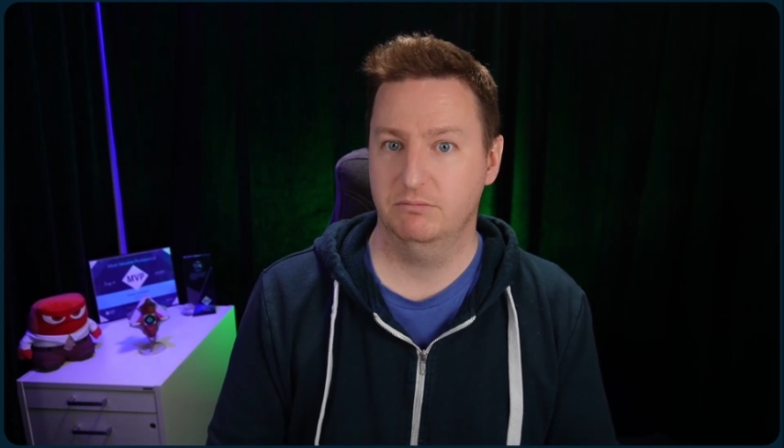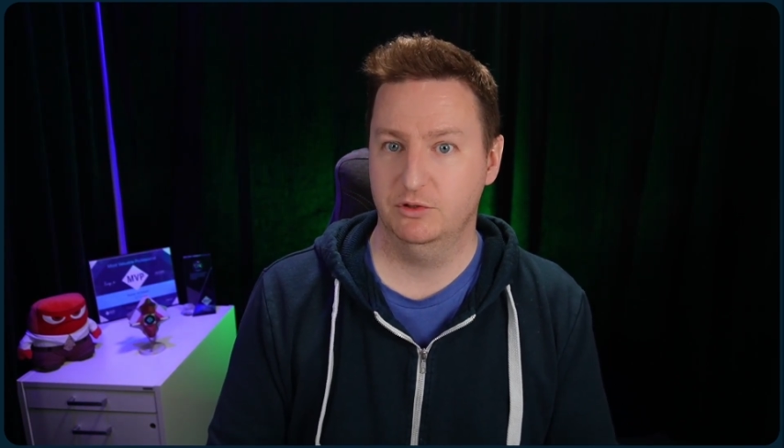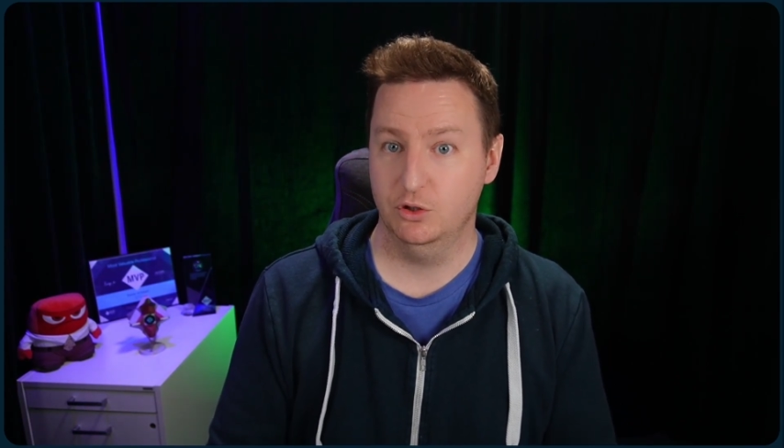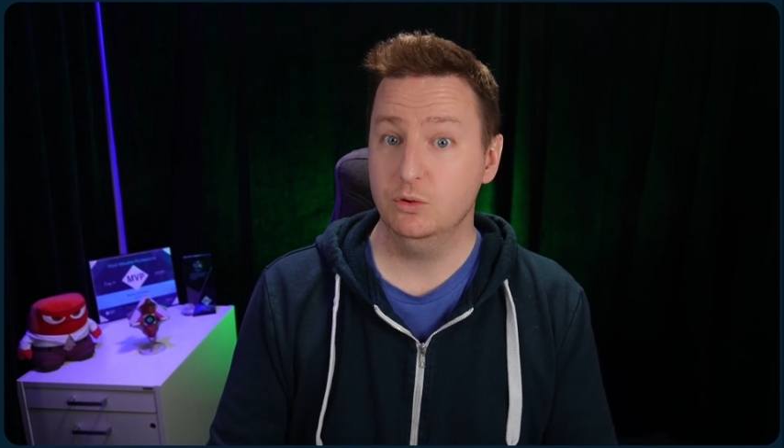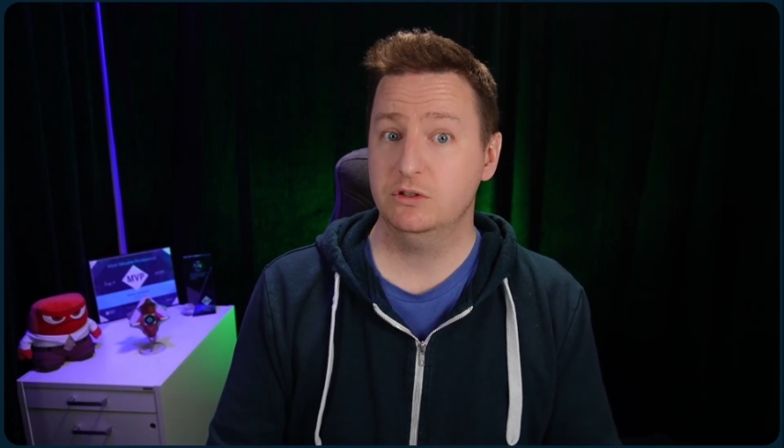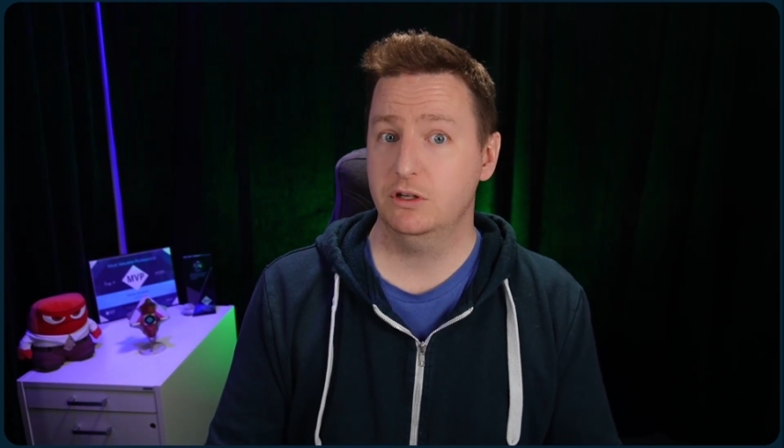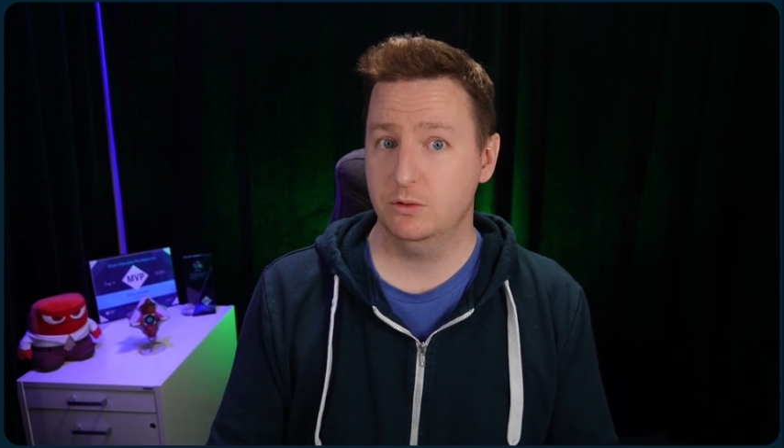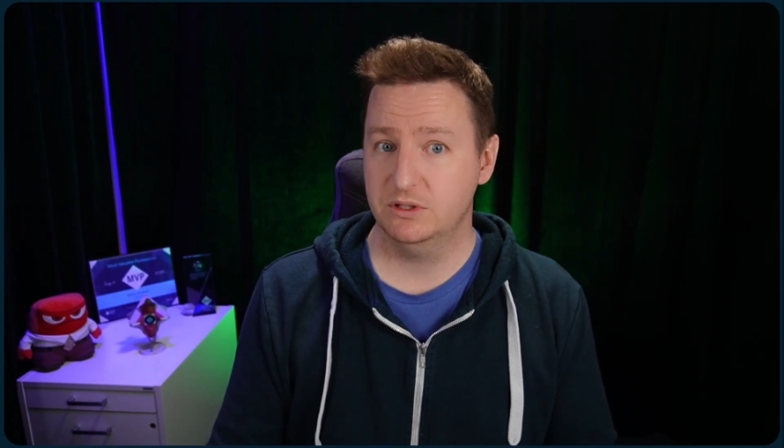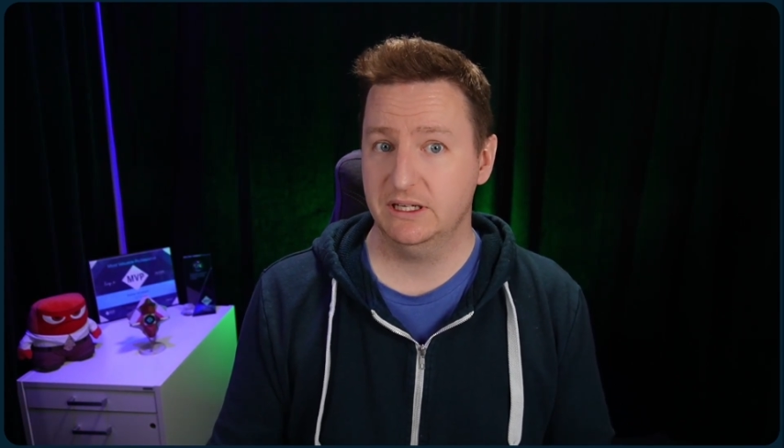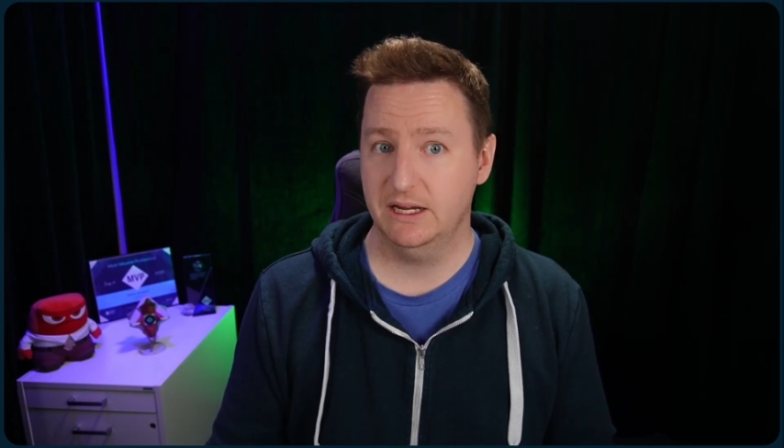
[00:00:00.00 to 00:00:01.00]
used to
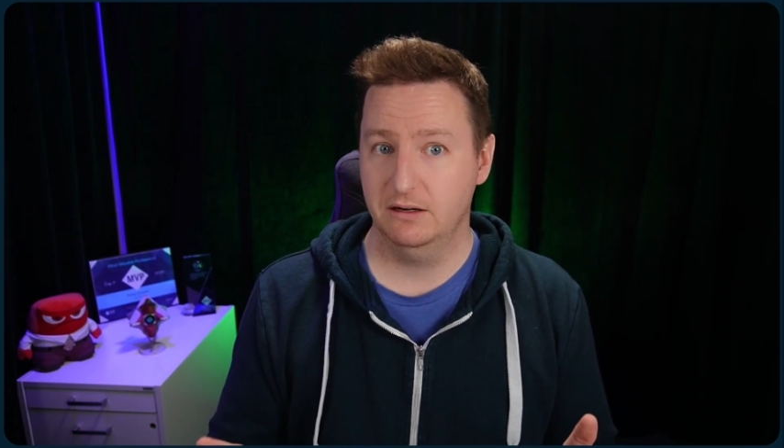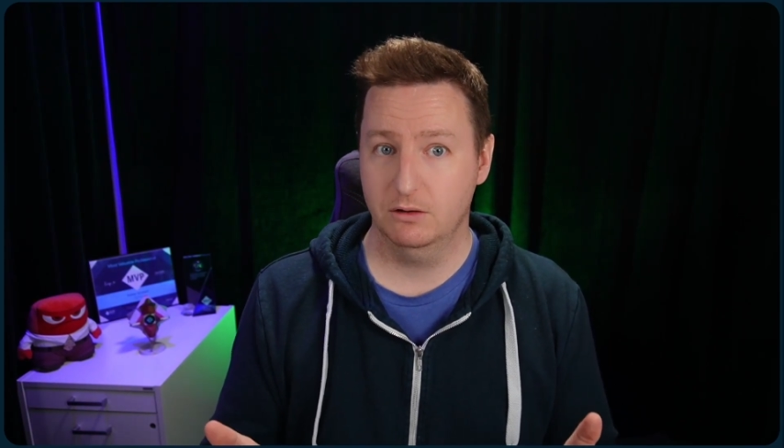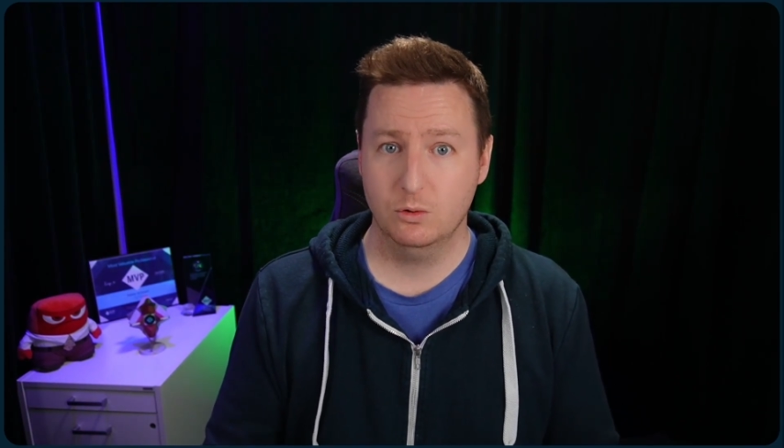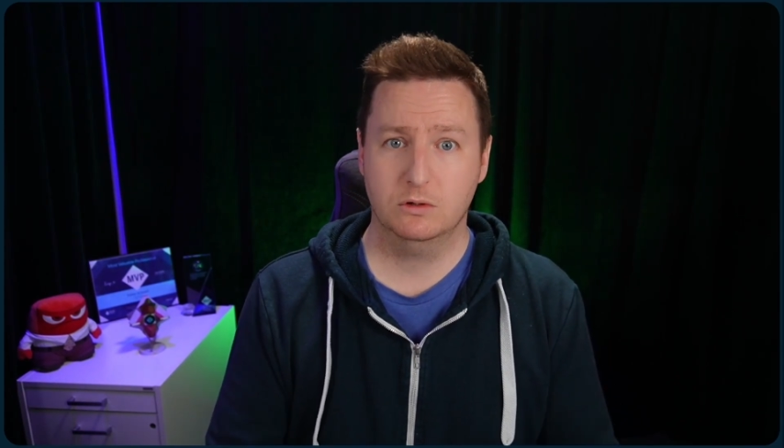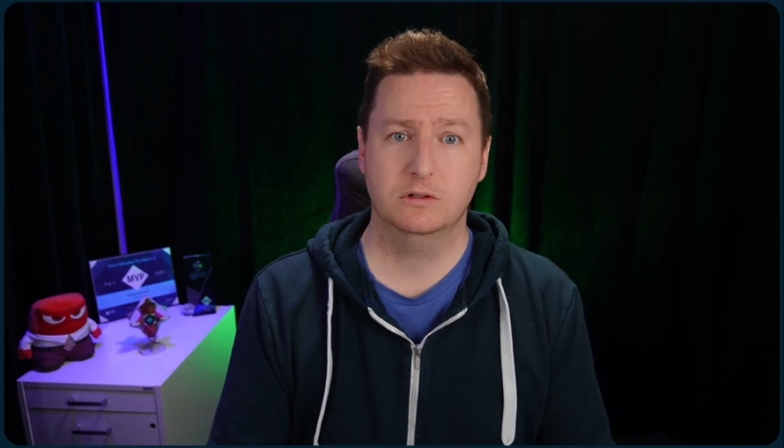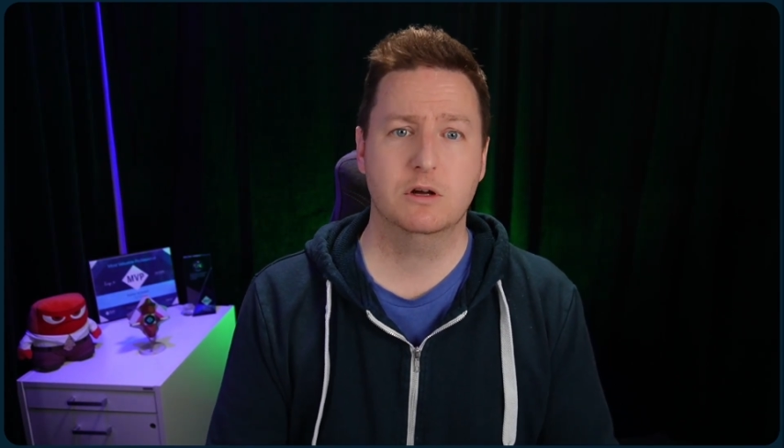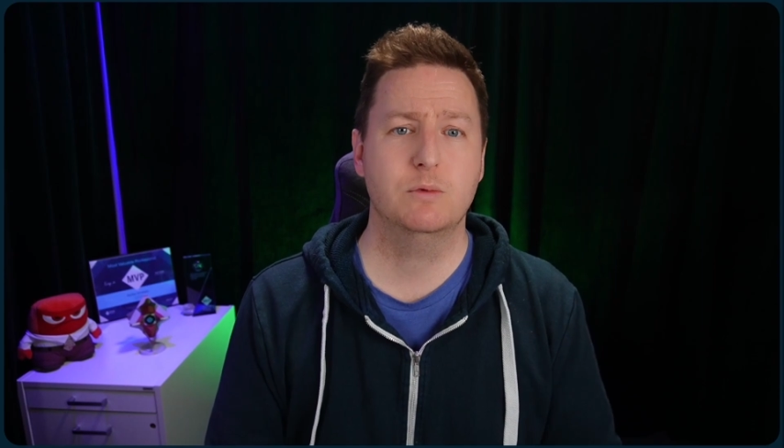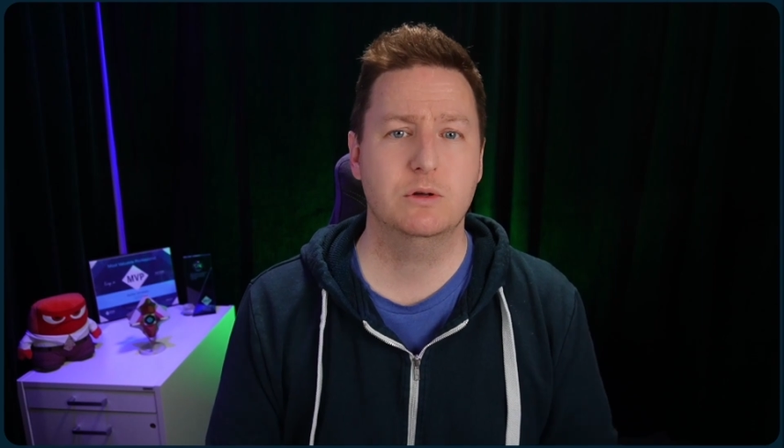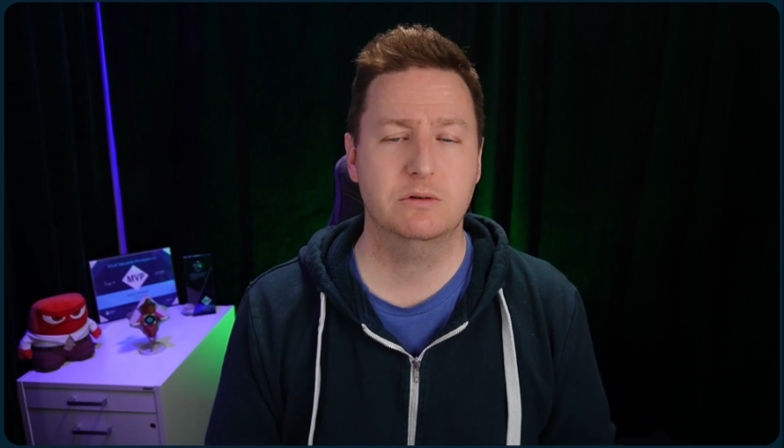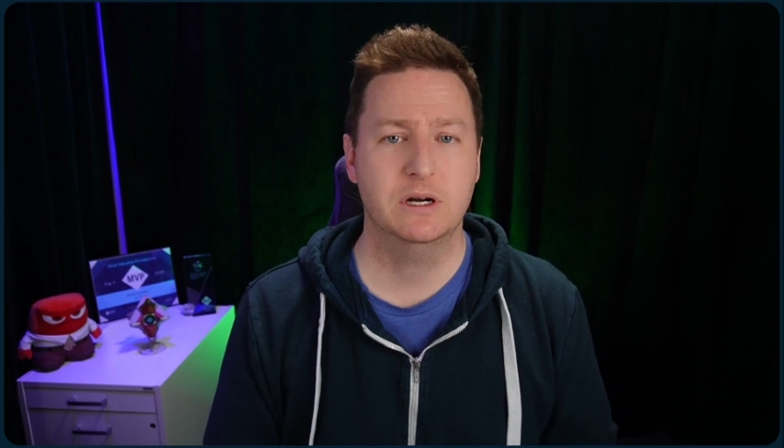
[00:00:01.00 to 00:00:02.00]
using a local
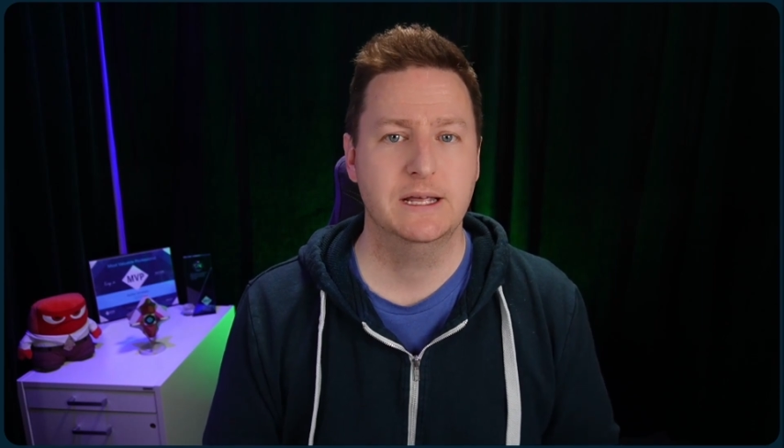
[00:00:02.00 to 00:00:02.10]
computer,